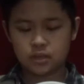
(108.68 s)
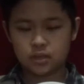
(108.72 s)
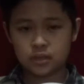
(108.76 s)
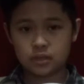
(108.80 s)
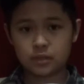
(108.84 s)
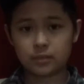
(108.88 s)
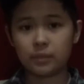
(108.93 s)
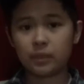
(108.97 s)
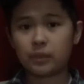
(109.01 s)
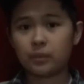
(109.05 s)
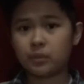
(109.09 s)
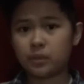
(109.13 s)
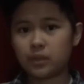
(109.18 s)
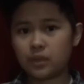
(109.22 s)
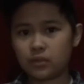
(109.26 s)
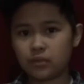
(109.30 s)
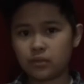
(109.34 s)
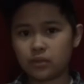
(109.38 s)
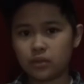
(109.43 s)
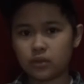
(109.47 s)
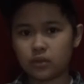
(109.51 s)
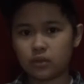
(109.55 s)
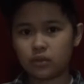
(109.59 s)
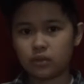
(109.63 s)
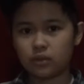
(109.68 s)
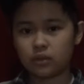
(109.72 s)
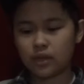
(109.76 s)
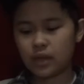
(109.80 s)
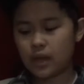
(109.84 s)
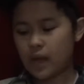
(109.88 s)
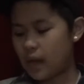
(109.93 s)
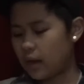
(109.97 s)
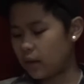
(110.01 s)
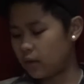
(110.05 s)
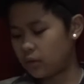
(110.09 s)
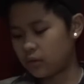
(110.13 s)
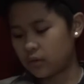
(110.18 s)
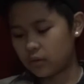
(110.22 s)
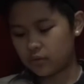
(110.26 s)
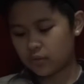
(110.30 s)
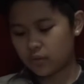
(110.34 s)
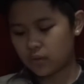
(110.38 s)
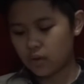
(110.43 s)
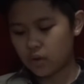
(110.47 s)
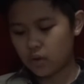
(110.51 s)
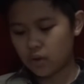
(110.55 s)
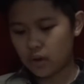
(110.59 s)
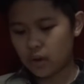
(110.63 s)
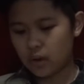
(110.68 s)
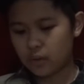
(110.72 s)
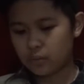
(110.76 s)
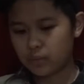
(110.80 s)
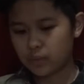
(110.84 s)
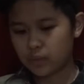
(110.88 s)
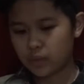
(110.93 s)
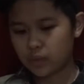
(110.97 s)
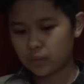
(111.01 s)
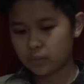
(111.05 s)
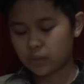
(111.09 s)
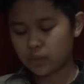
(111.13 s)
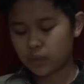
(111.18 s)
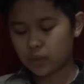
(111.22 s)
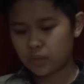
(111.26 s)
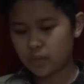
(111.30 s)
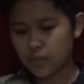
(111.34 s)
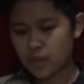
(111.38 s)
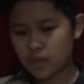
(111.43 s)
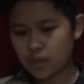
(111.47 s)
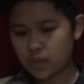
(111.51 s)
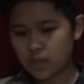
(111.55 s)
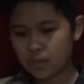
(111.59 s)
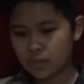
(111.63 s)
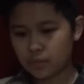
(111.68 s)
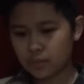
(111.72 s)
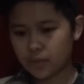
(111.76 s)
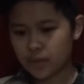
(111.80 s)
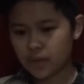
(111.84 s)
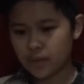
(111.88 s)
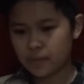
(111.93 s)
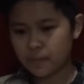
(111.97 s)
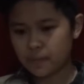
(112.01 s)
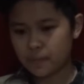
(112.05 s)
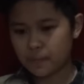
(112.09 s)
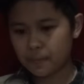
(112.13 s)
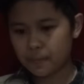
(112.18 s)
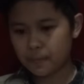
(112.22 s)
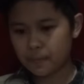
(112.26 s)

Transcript: This might be difficult. I don't even know how big I'm gonna make it, but